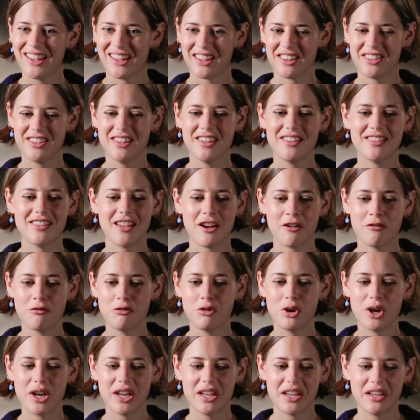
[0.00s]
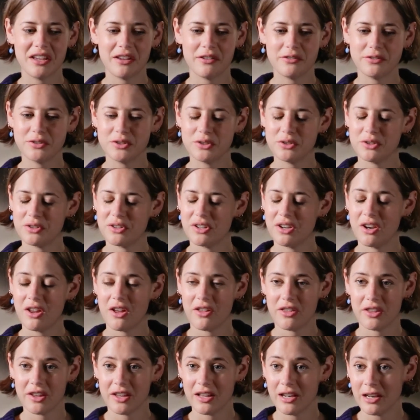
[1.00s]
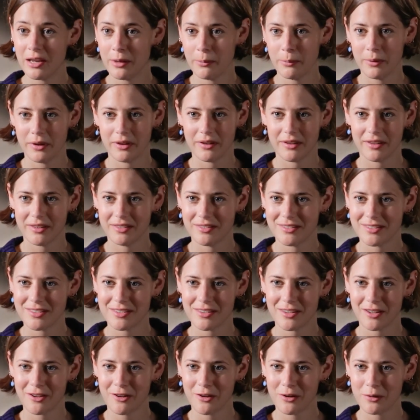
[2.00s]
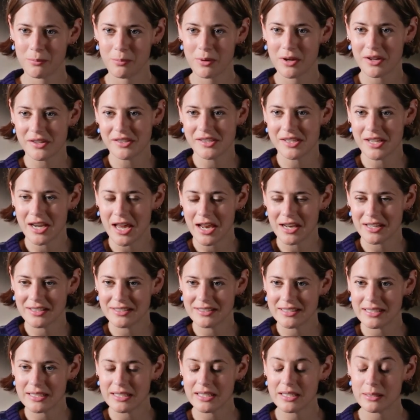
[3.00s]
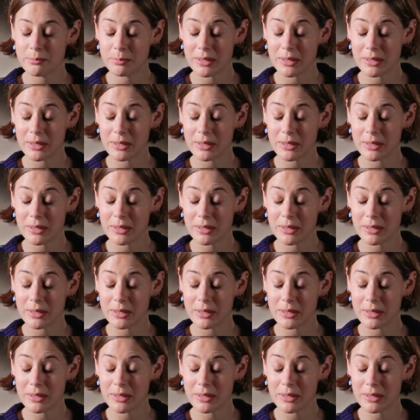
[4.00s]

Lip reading: I think that really gives you another glimmer into the kind of personality he